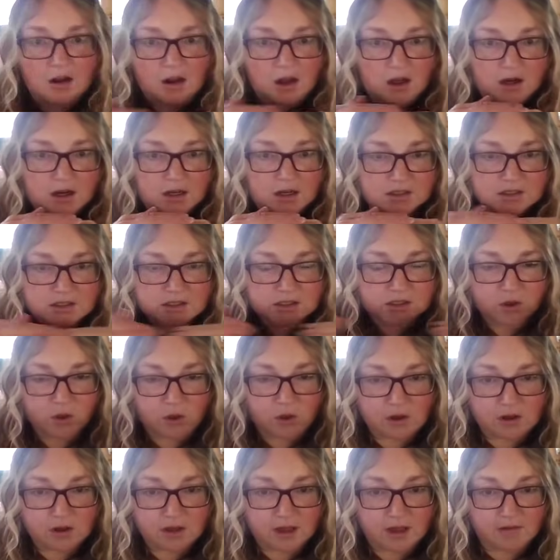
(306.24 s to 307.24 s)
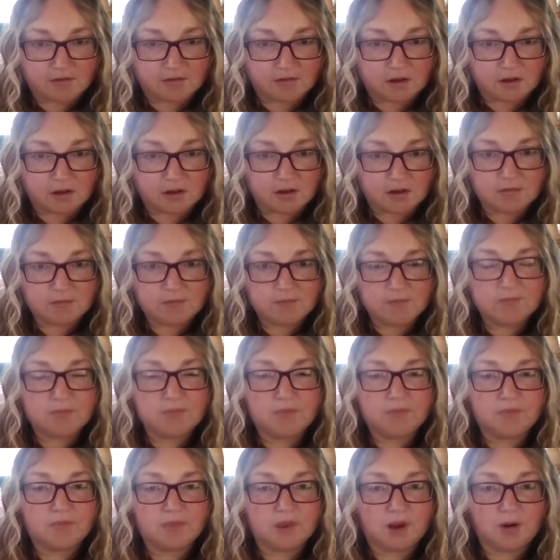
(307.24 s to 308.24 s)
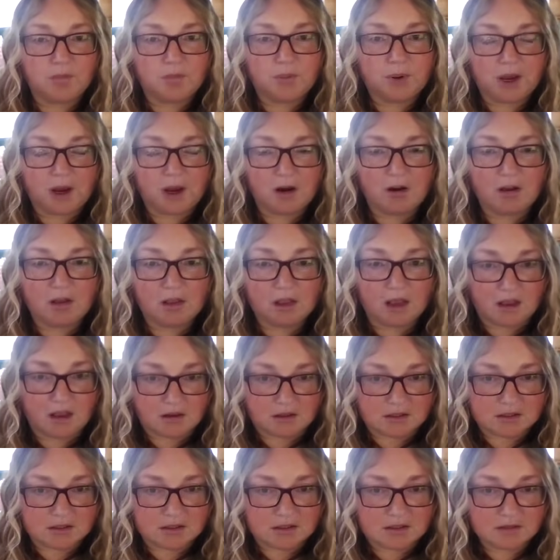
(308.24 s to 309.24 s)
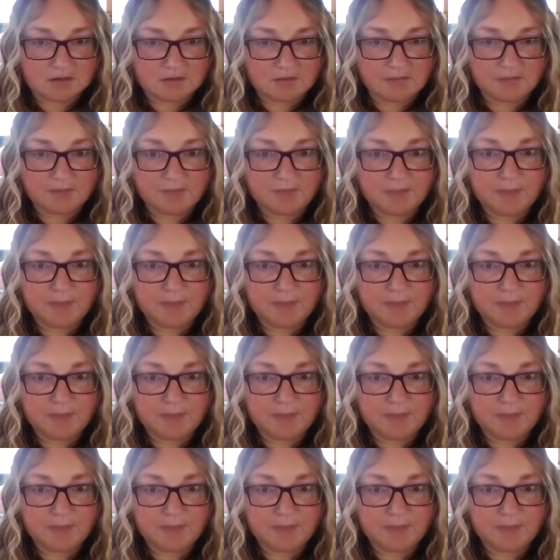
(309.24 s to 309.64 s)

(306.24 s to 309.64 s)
And on a soul level, they're parallels.